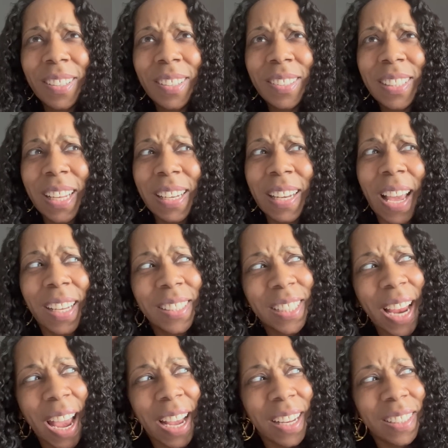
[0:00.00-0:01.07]
Didn't they
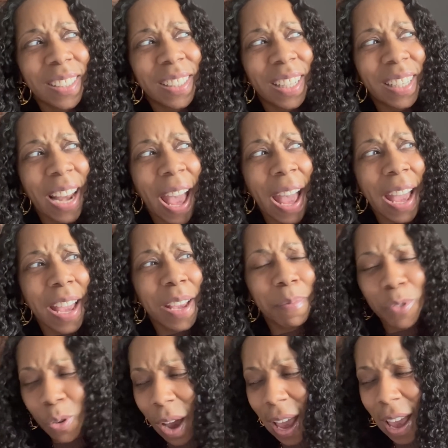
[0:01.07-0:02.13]
change the
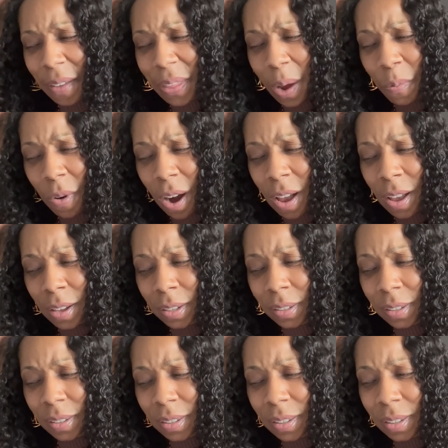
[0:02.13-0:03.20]
name? Do I have that wrong?
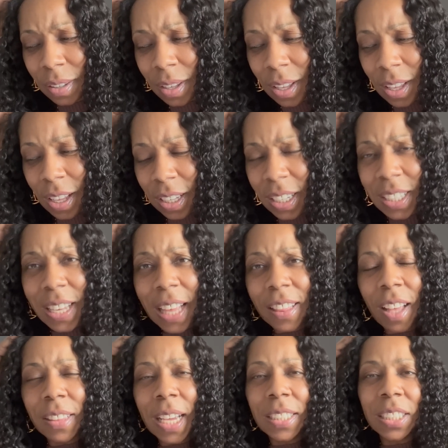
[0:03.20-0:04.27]
Because I
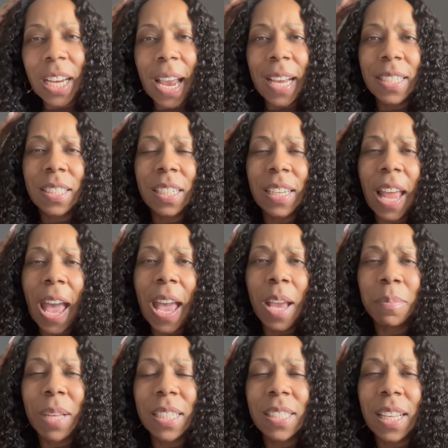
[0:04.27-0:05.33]
thought they changed the
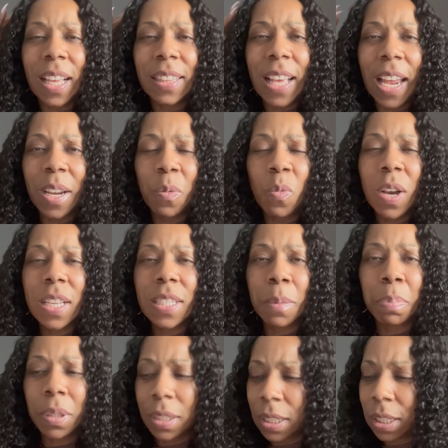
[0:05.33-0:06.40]
name. They said that it
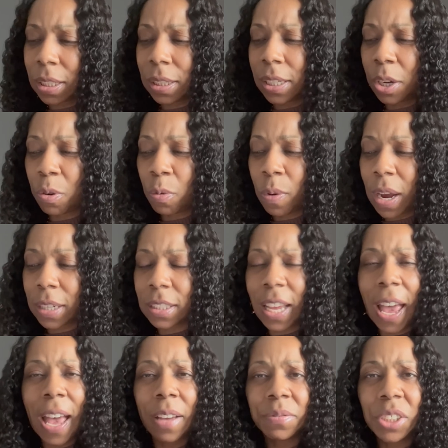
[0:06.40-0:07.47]
wasn't politically correct to
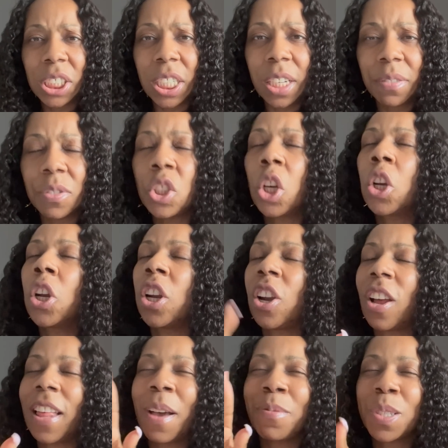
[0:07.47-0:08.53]
have Chiefs. No, no, no,
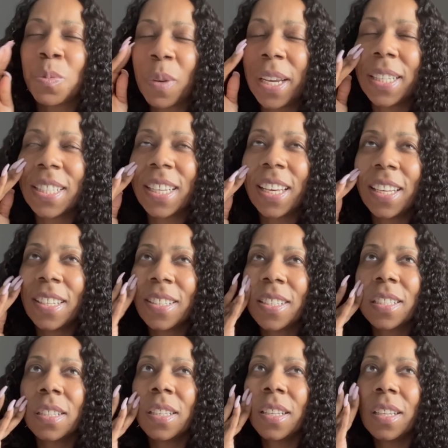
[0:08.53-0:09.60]
no. That was
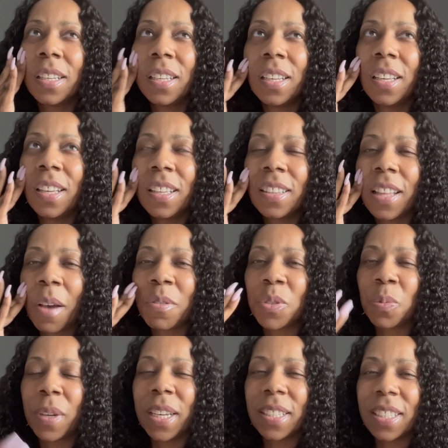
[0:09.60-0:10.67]
Redskins. That
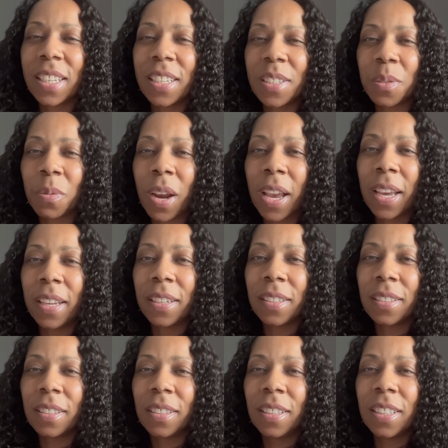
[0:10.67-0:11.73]
was Redskins, right?
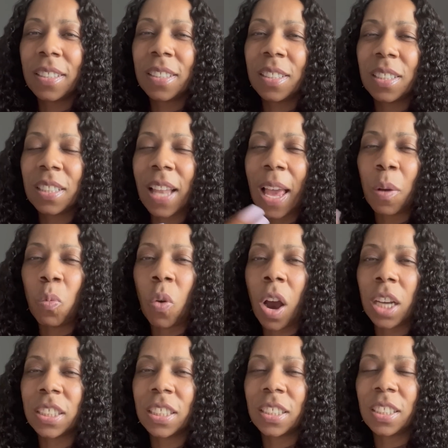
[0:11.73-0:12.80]
Isn't this like
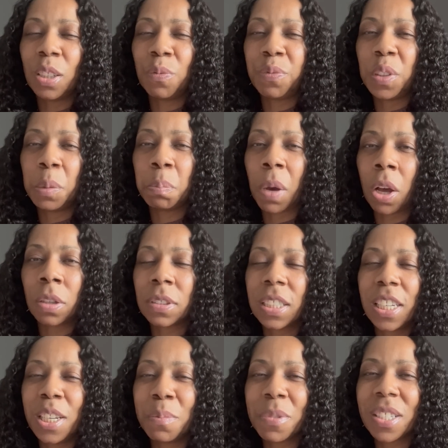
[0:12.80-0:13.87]
Washington football
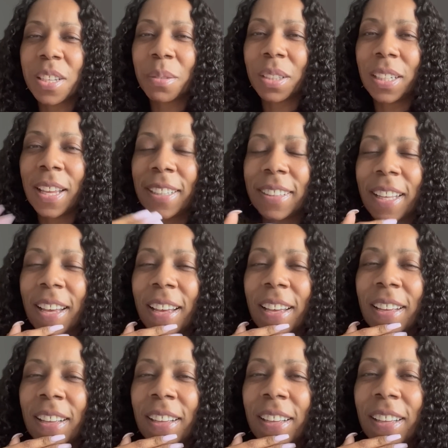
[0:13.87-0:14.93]
team or something like that?